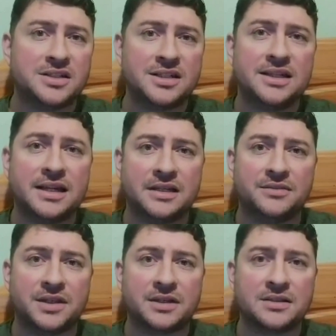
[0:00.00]
see any
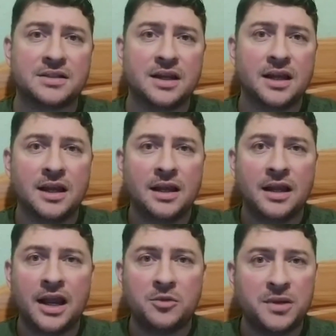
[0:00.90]
of this,
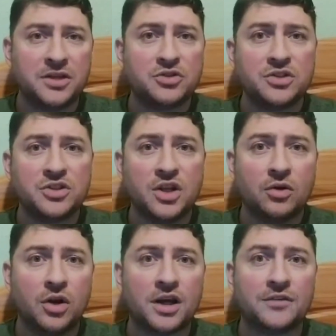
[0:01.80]
it'd be interesting to know,
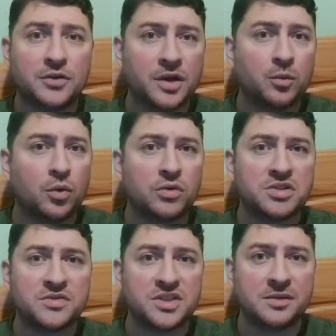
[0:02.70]
like, have you done
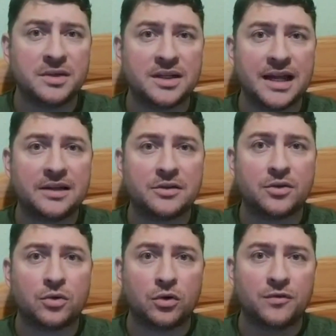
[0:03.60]
walks of similar length,
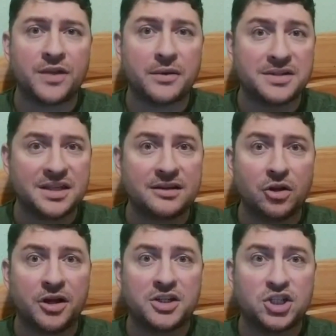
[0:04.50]
or if there is
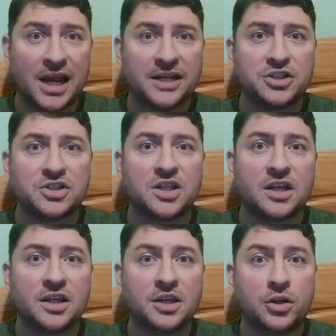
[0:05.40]
like challenges
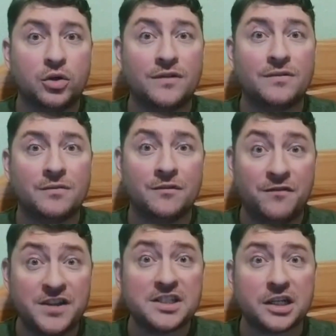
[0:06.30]
that you can
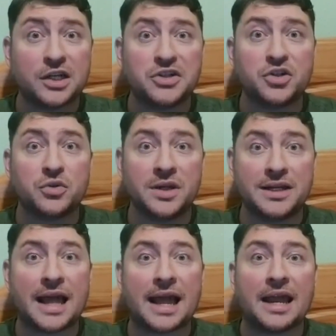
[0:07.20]
physically do
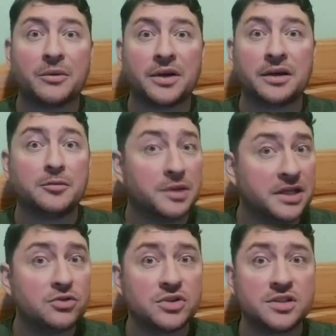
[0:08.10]
in that area. It'd be
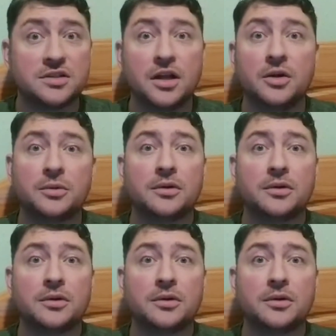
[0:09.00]
interesting to know.